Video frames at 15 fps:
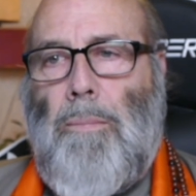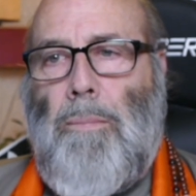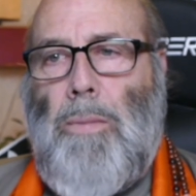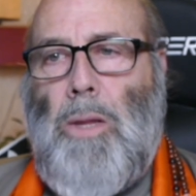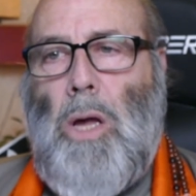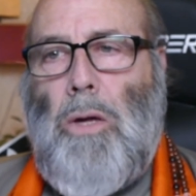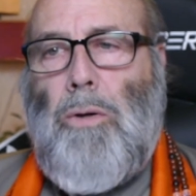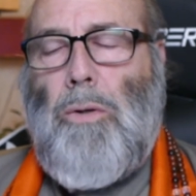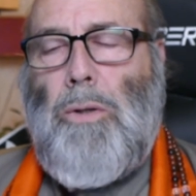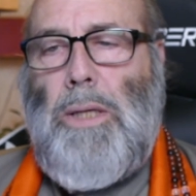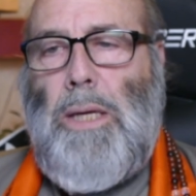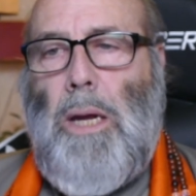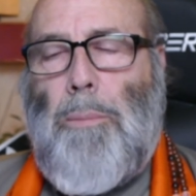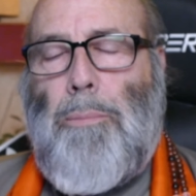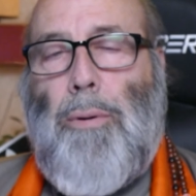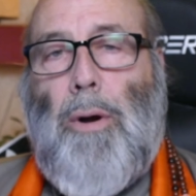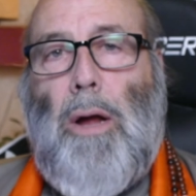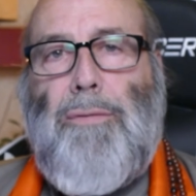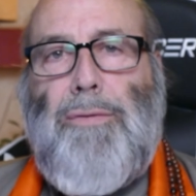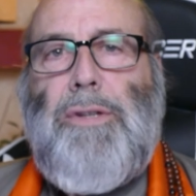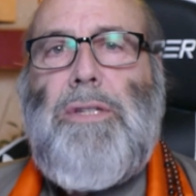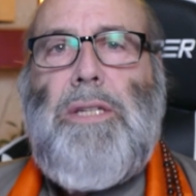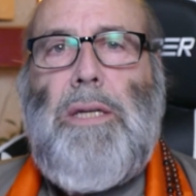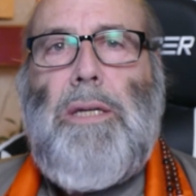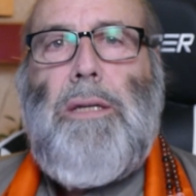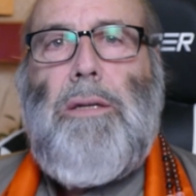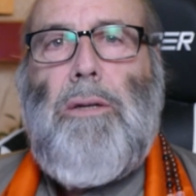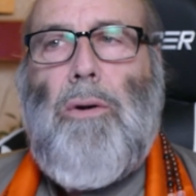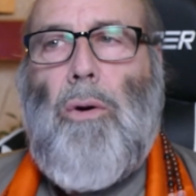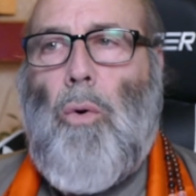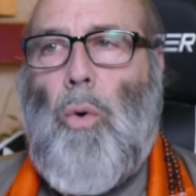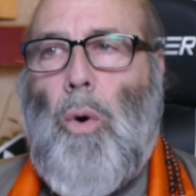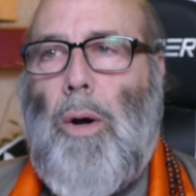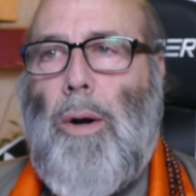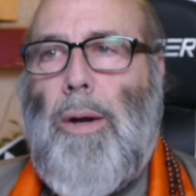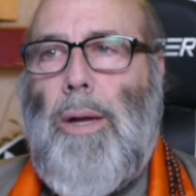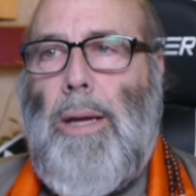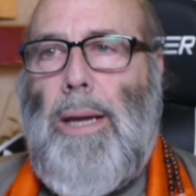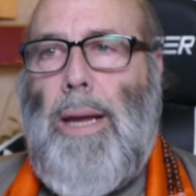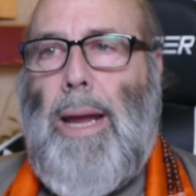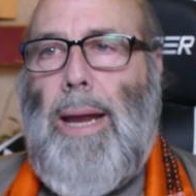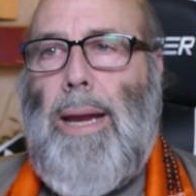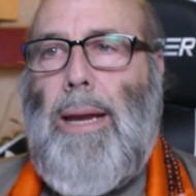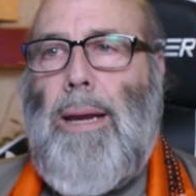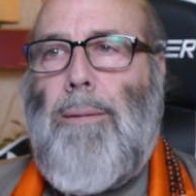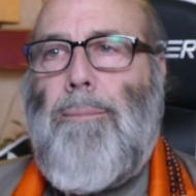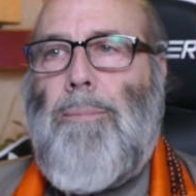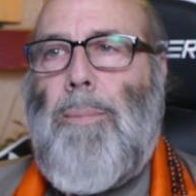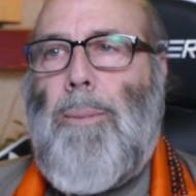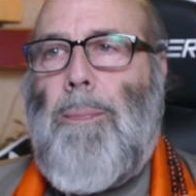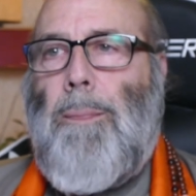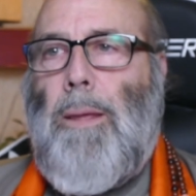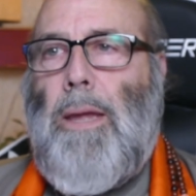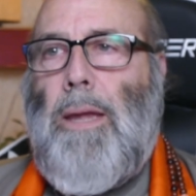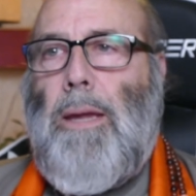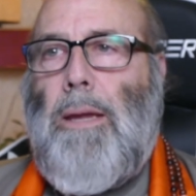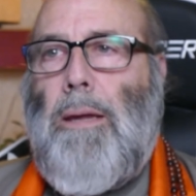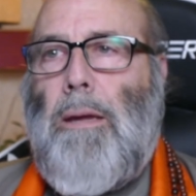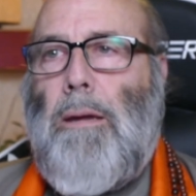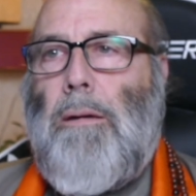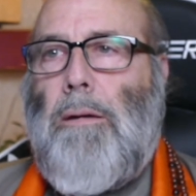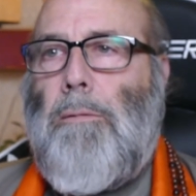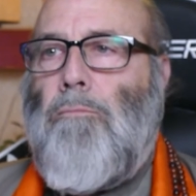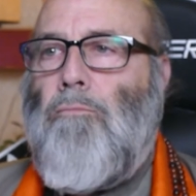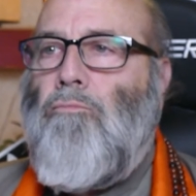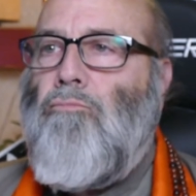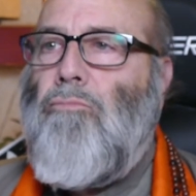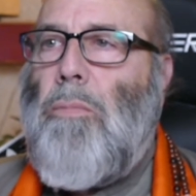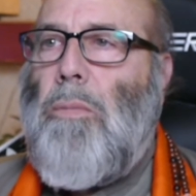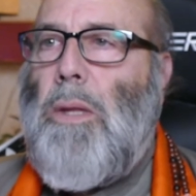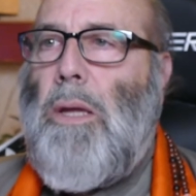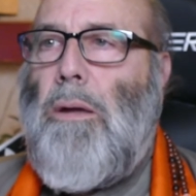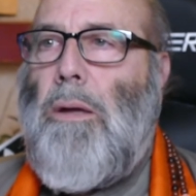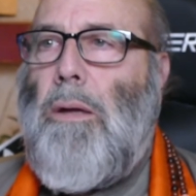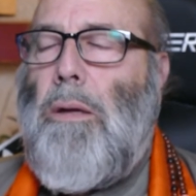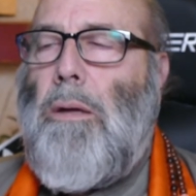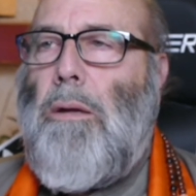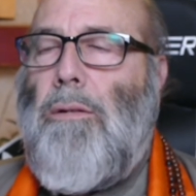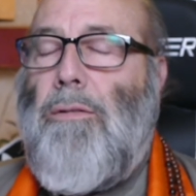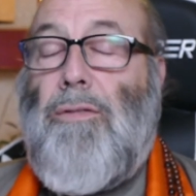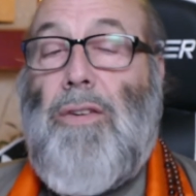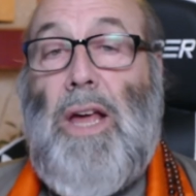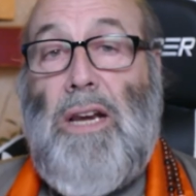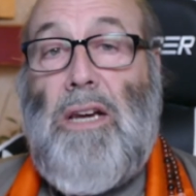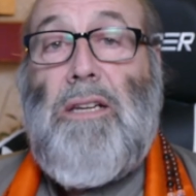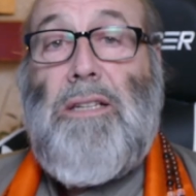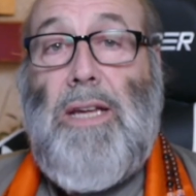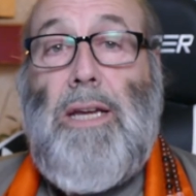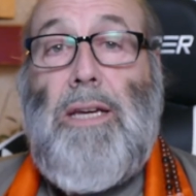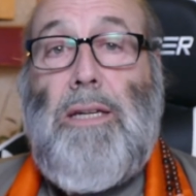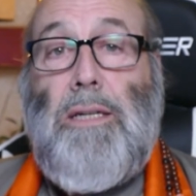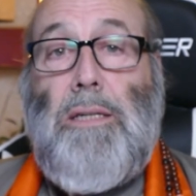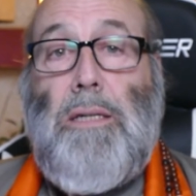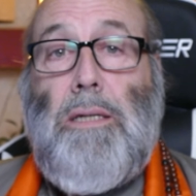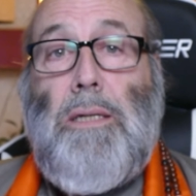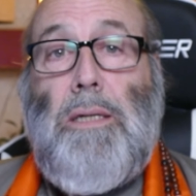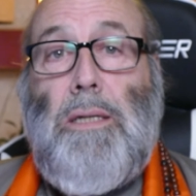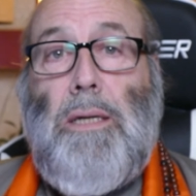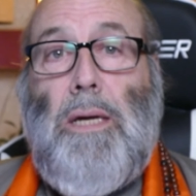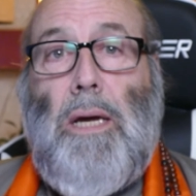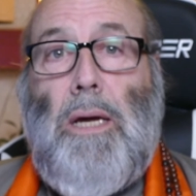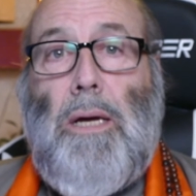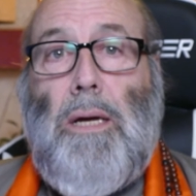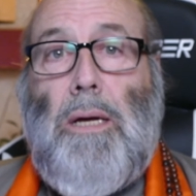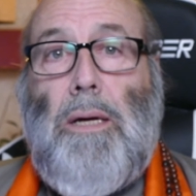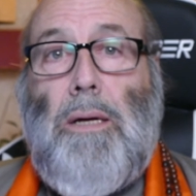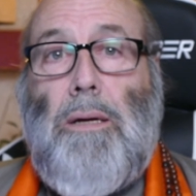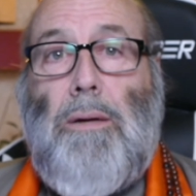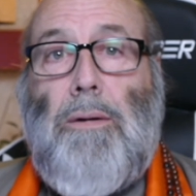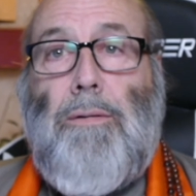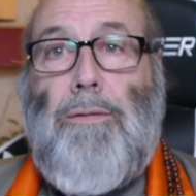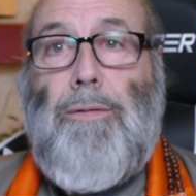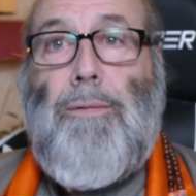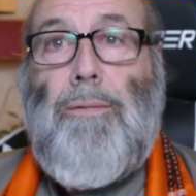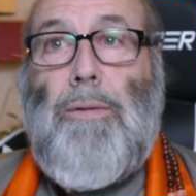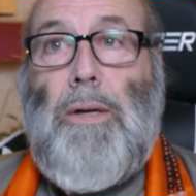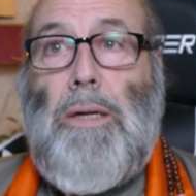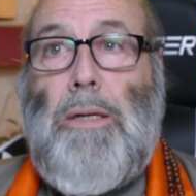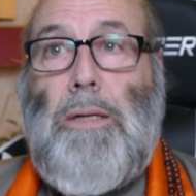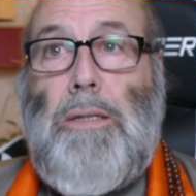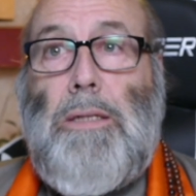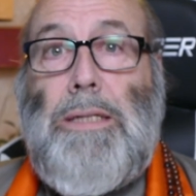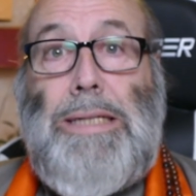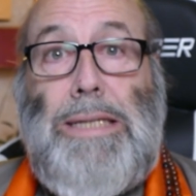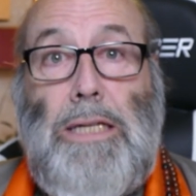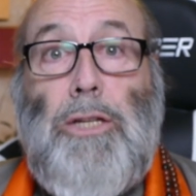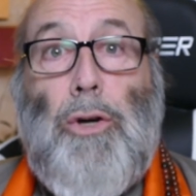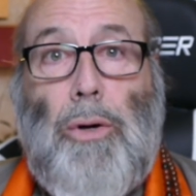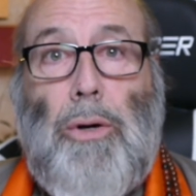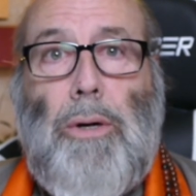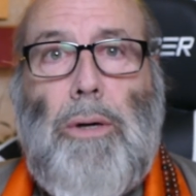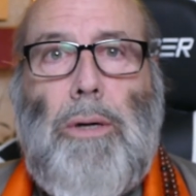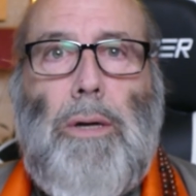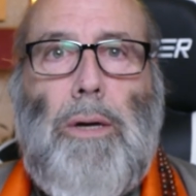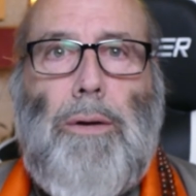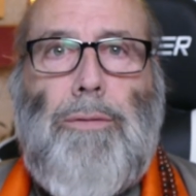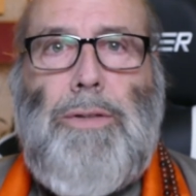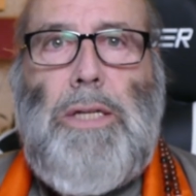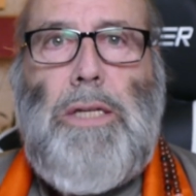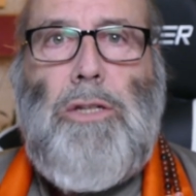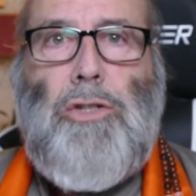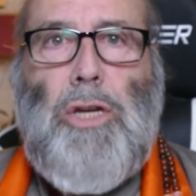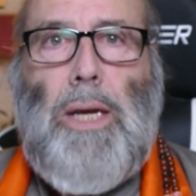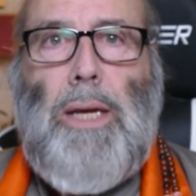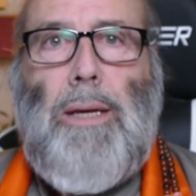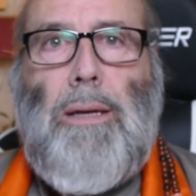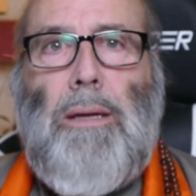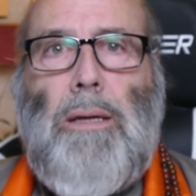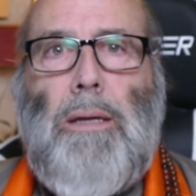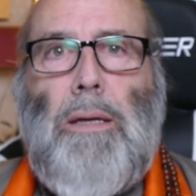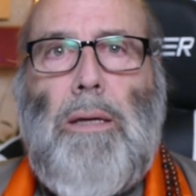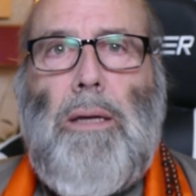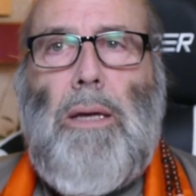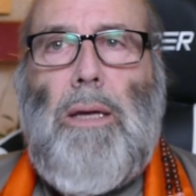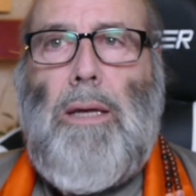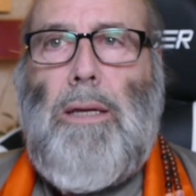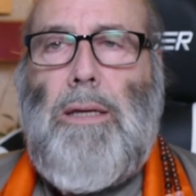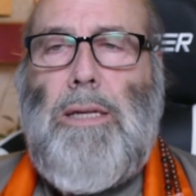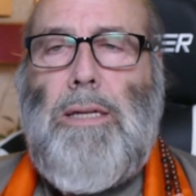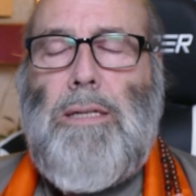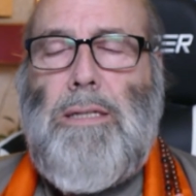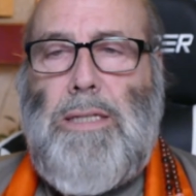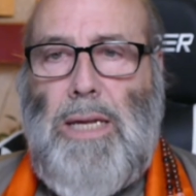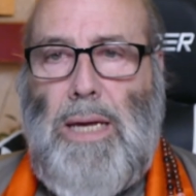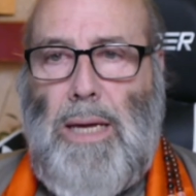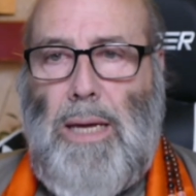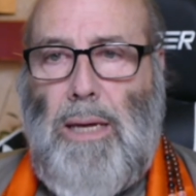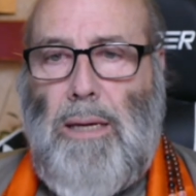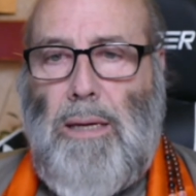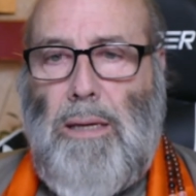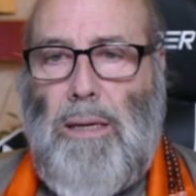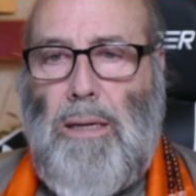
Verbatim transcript: not only a prophesied or a a um, validated uh, uh, leader of teaching in his day,